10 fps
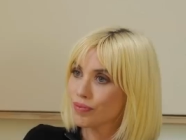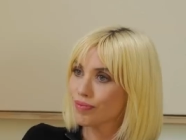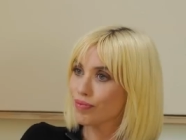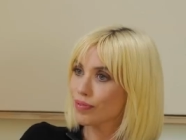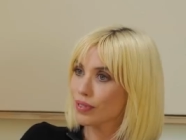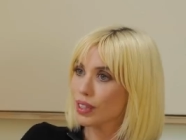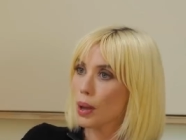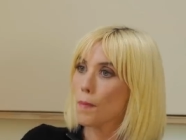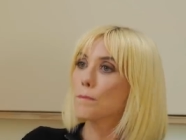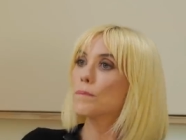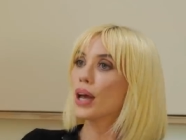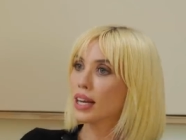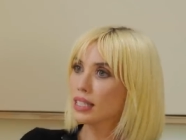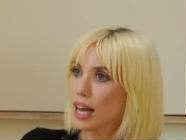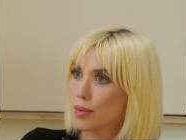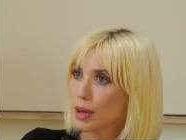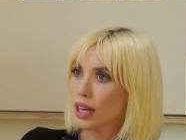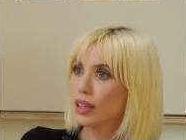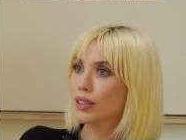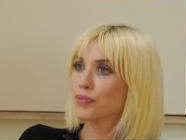You could just blame it on the pandemic.
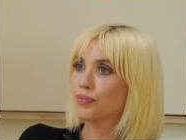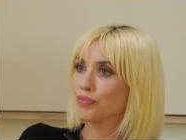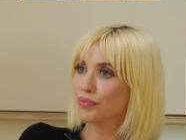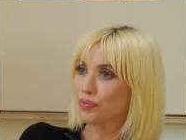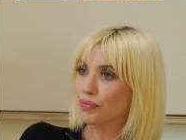pandemic. Yeah.